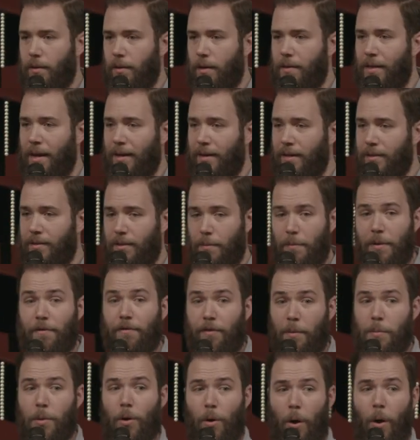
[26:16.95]
and that needs to be
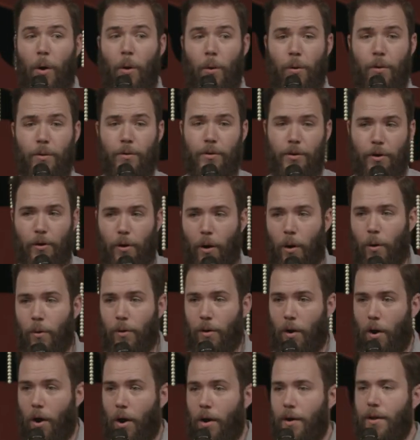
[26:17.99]
from your own your own
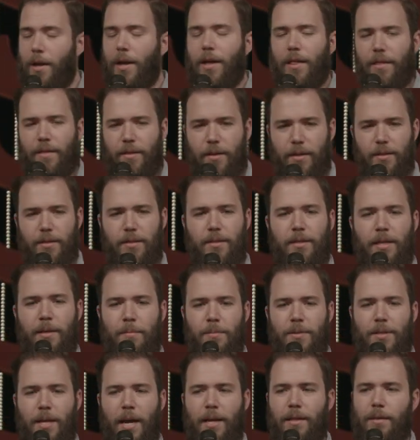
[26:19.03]
heart this
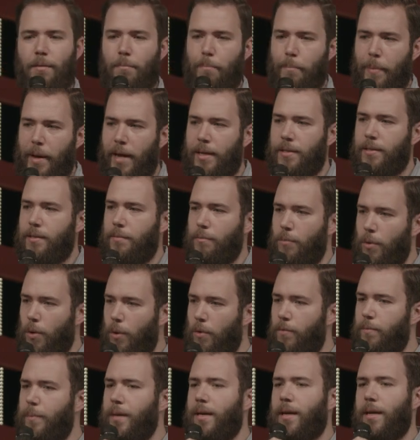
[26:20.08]
seems like the best
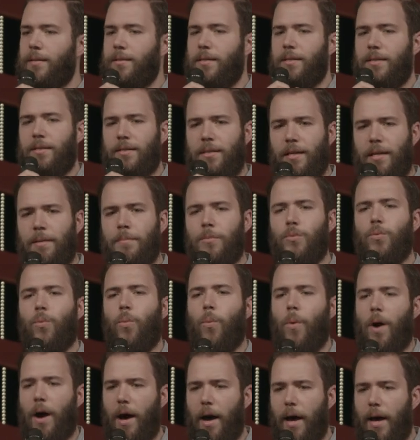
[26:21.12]
move because it seems
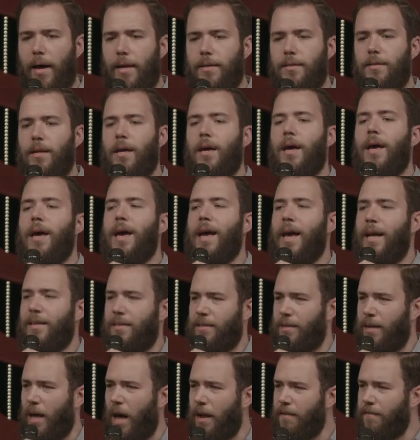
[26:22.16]
wise it's
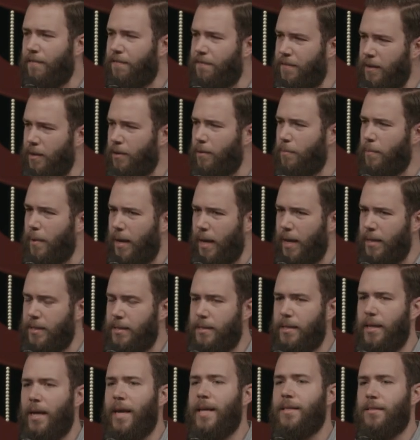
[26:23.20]
not fear
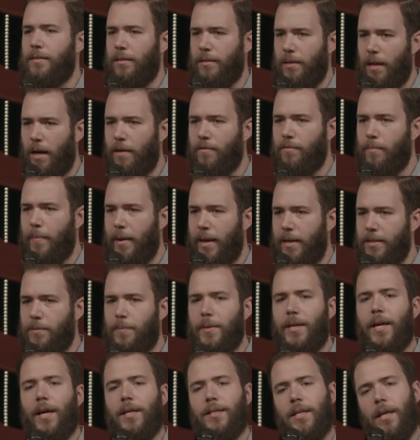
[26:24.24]
based it's love based
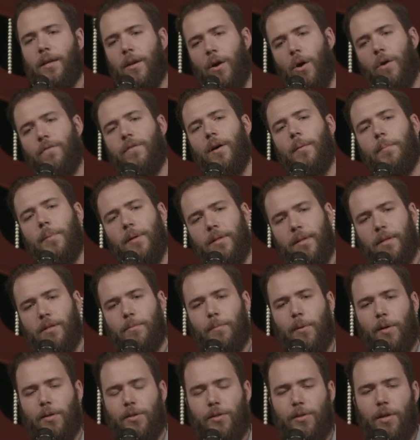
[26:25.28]
because i know if i put this
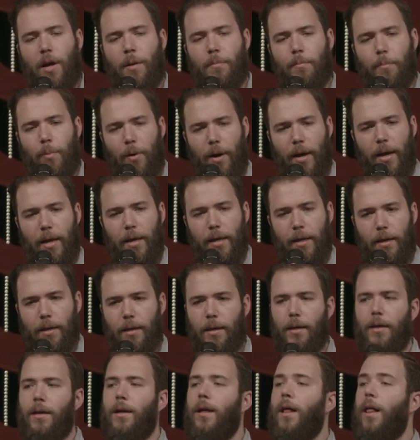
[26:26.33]
person on break
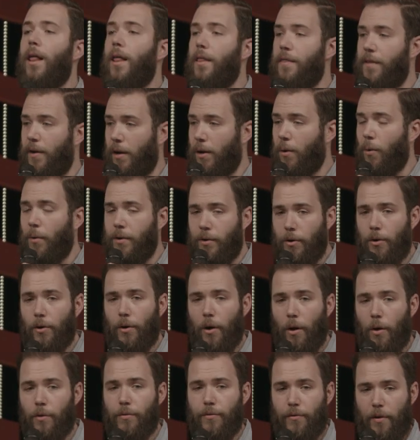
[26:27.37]
they're going to
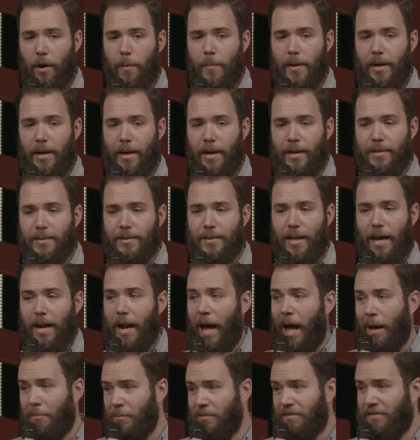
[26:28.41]
grow from it and it's not
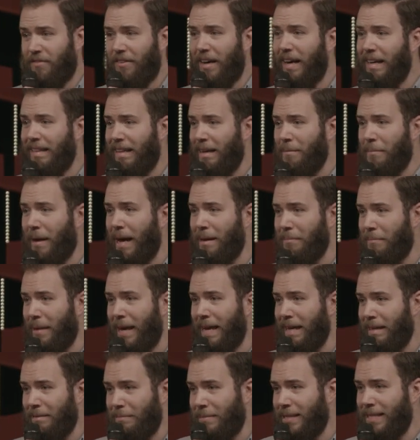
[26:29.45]
i'm afraid they might
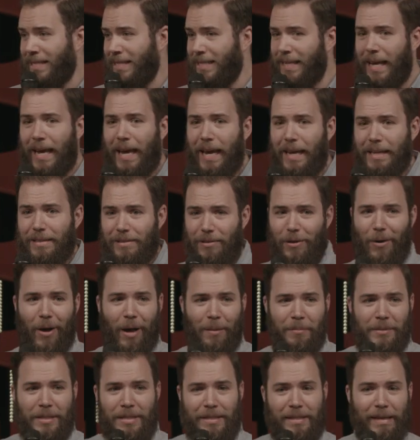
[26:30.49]
make a mistake so
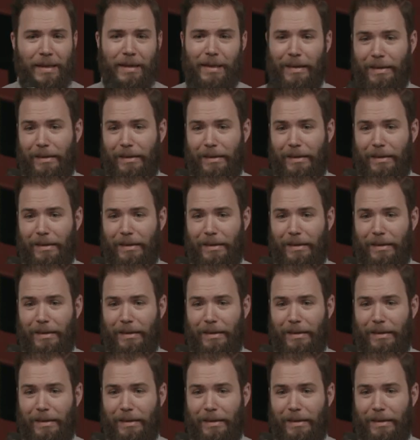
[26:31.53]
i'm just going